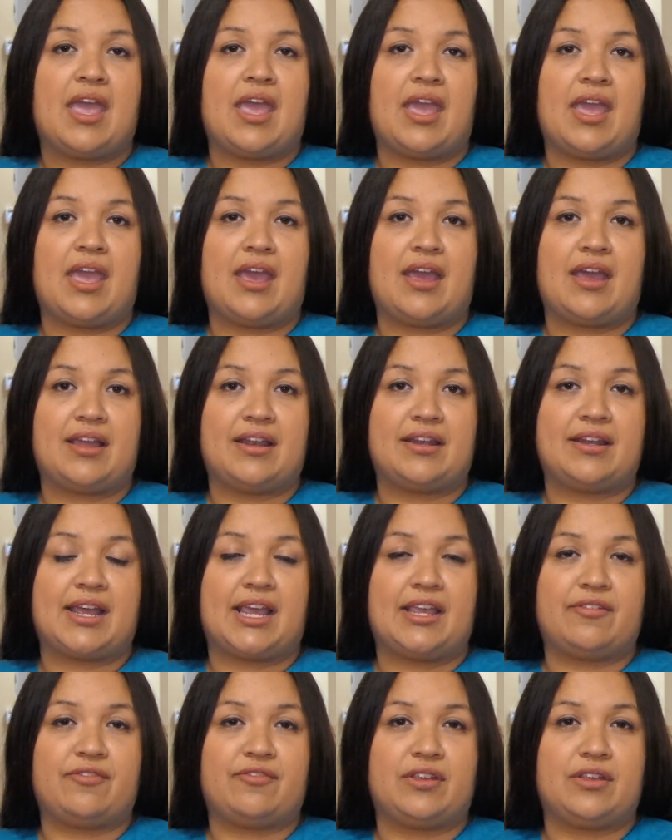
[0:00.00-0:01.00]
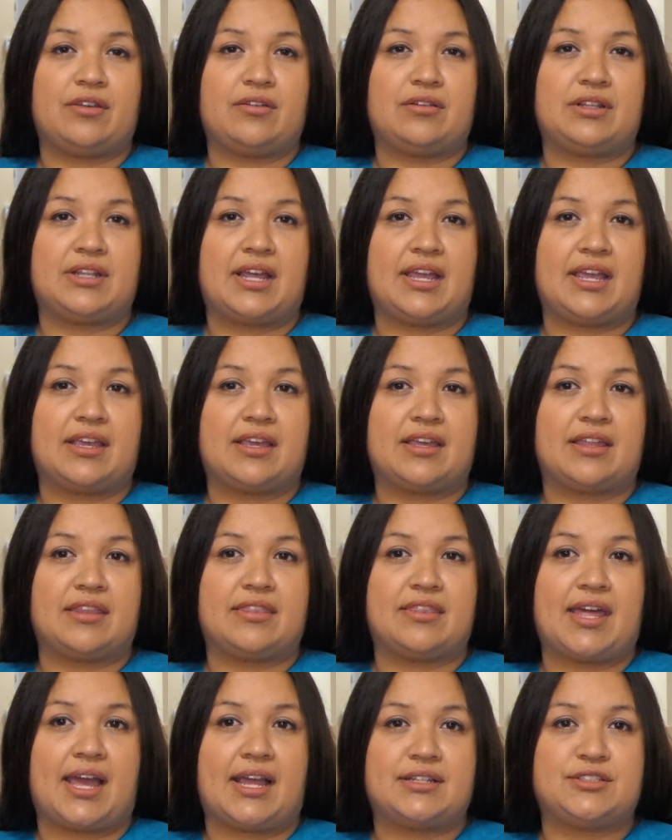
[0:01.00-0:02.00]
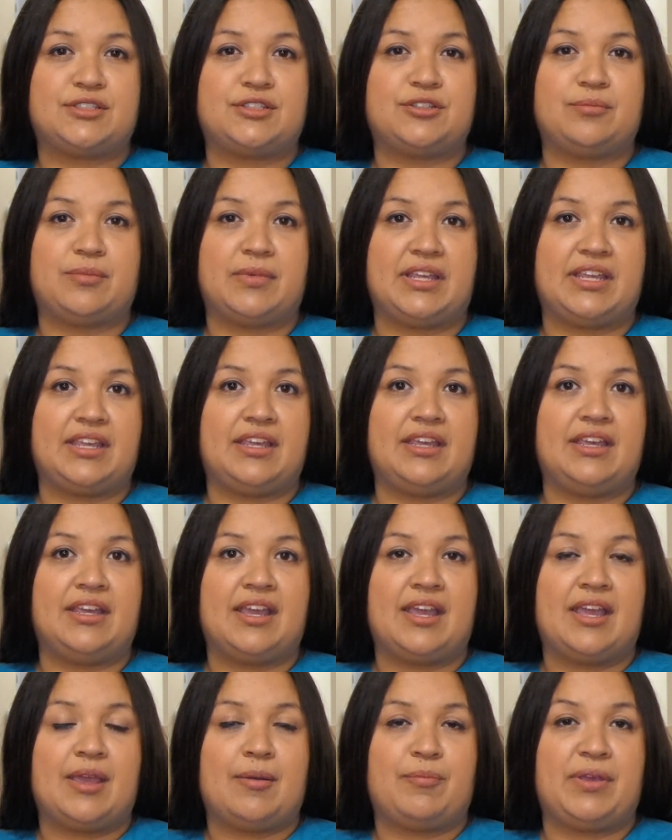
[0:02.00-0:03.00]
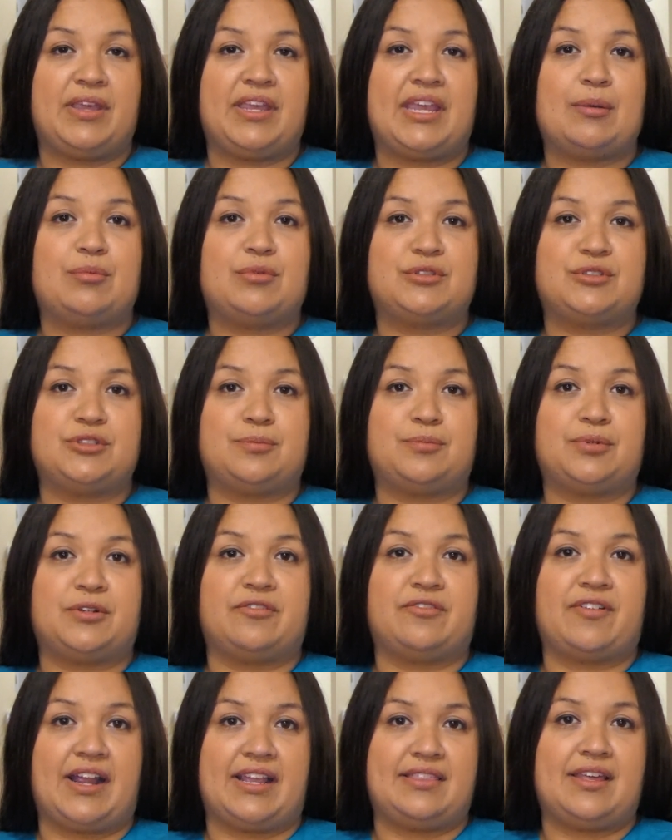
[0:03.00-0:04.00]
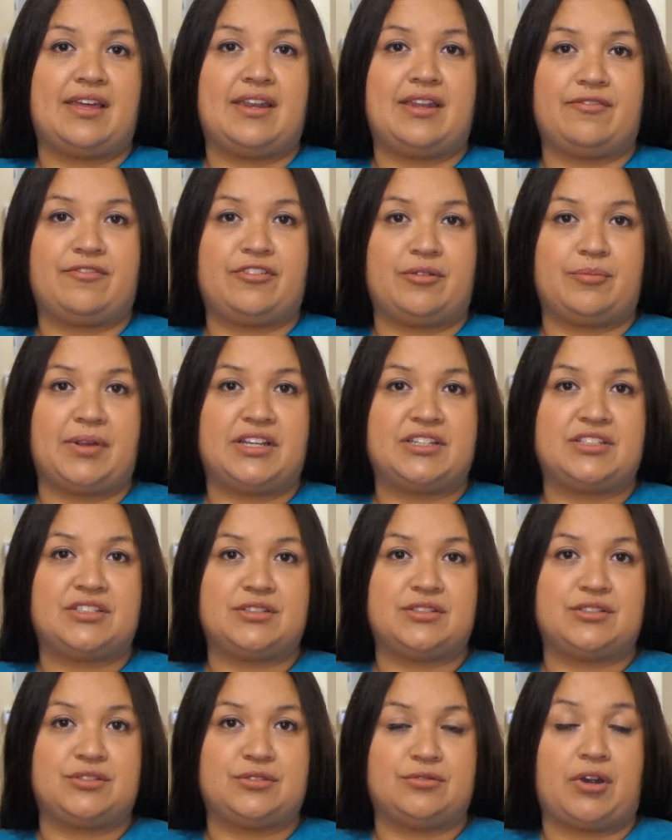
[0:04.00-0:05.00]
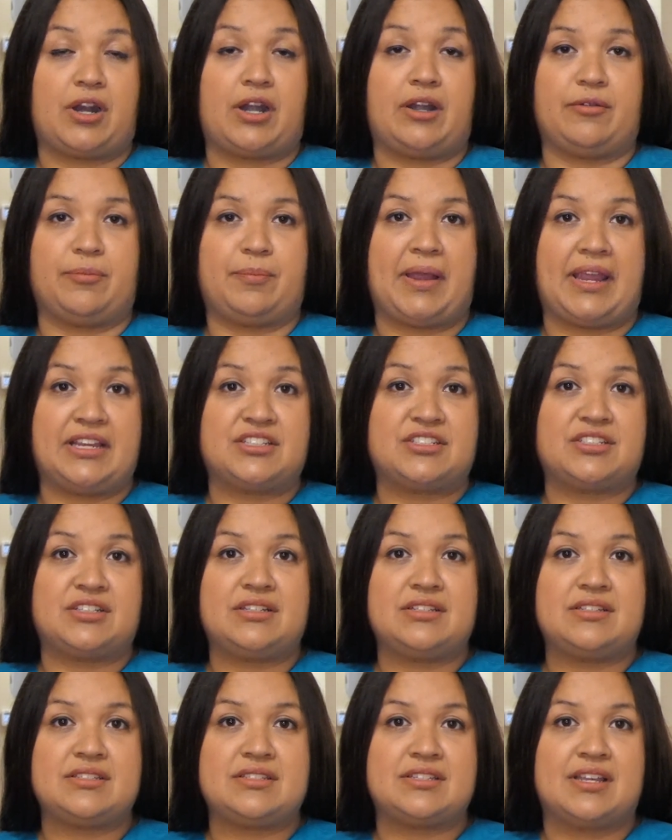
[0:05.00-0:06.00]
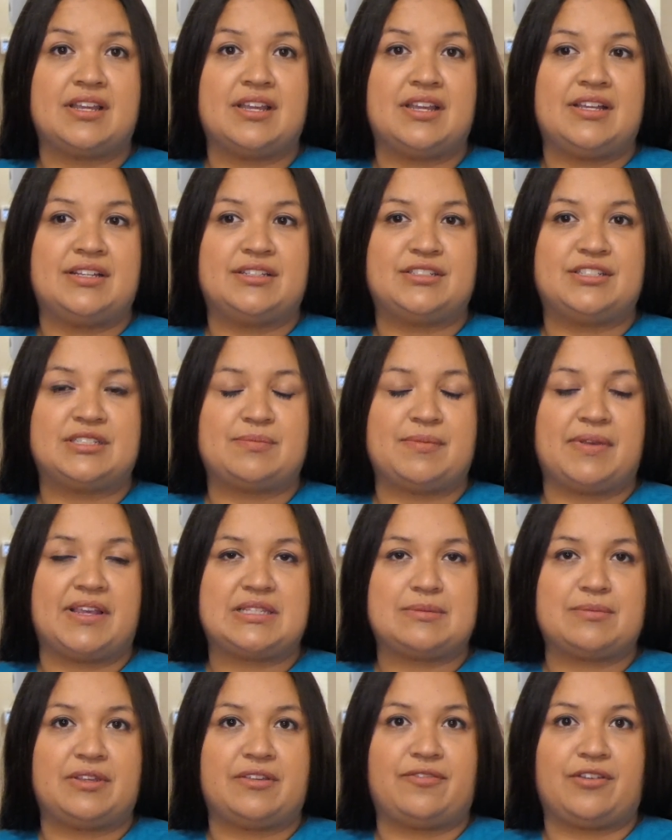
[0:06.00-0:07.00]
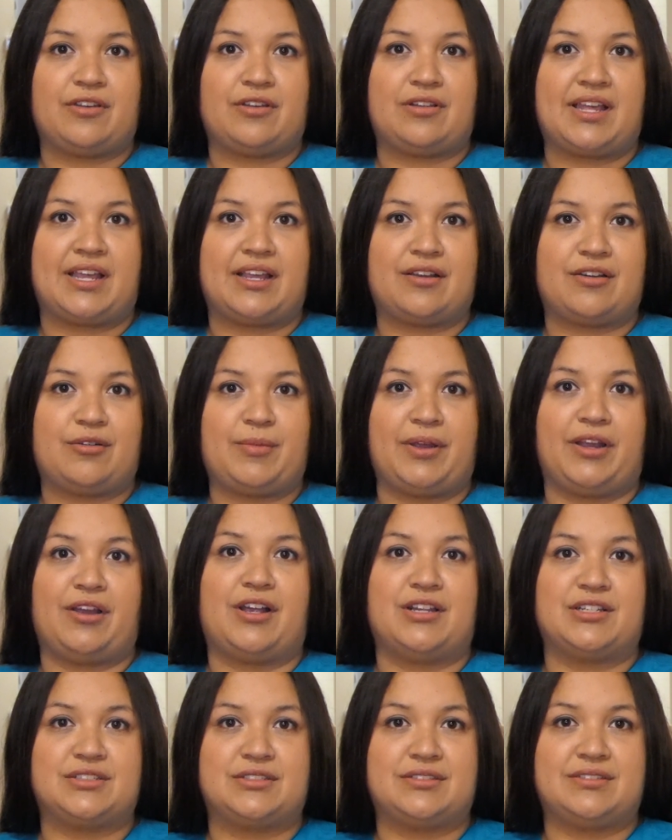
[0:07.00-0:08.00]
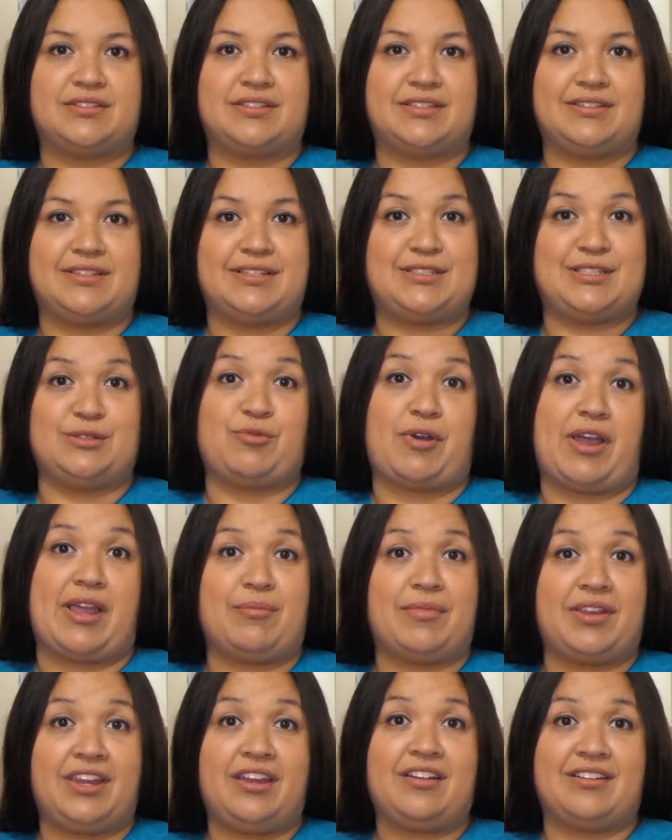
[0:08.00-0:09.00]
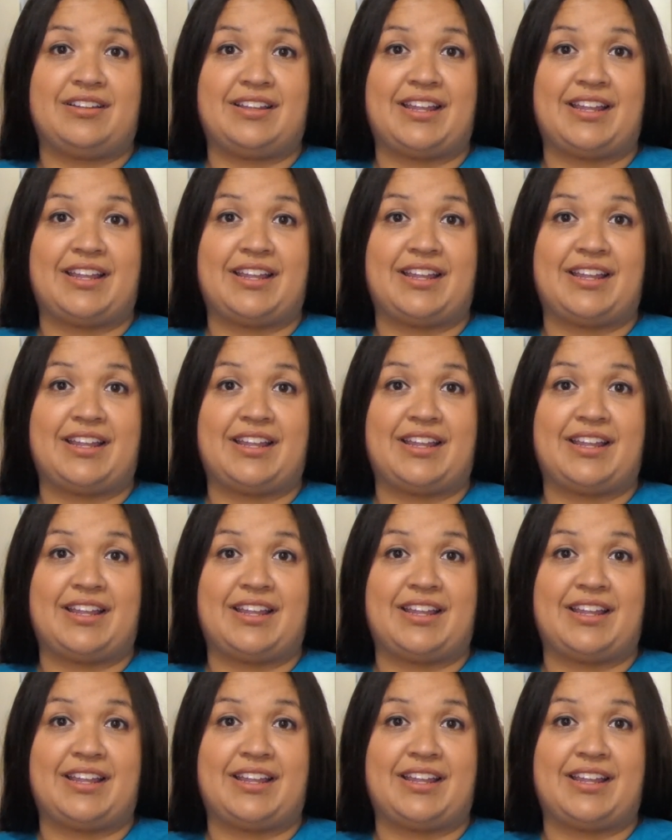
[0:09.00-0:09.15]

And I feel like that, to me, being able to provide that information to our patients just makes me feel like, oh my gosh, this is why I'm here.